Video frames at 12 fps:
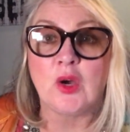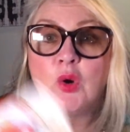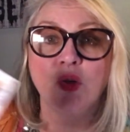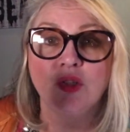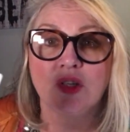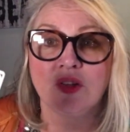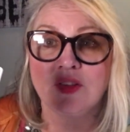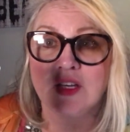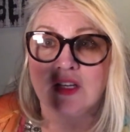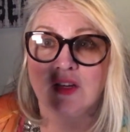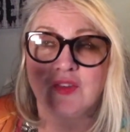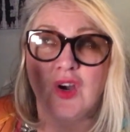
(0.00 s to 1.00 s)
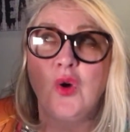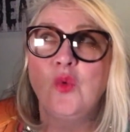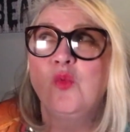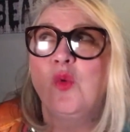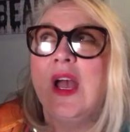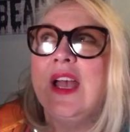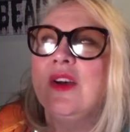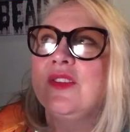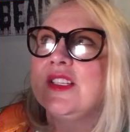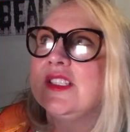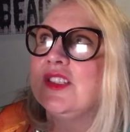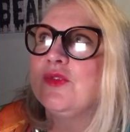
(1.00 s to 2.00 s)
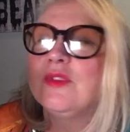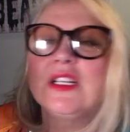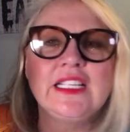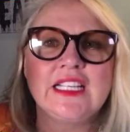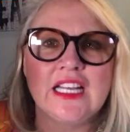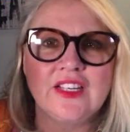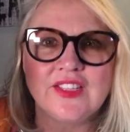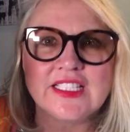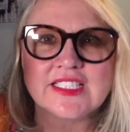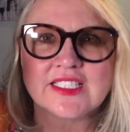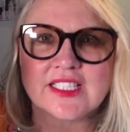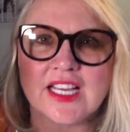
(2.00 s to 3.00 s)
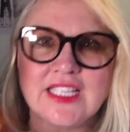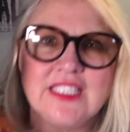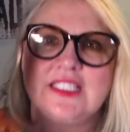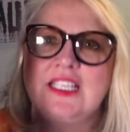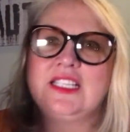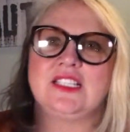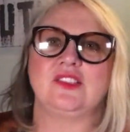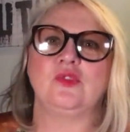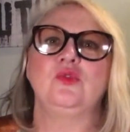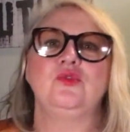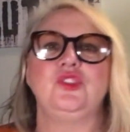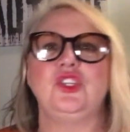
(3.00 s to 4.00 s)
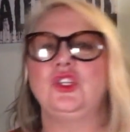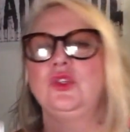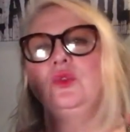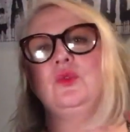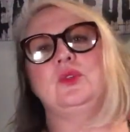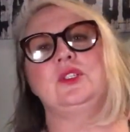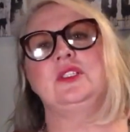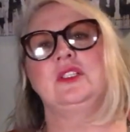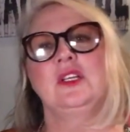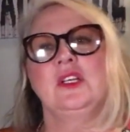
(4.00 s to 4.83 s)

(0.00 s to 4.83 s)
Or you can think of, oh wow, this is really kind of exciting, it's all new, and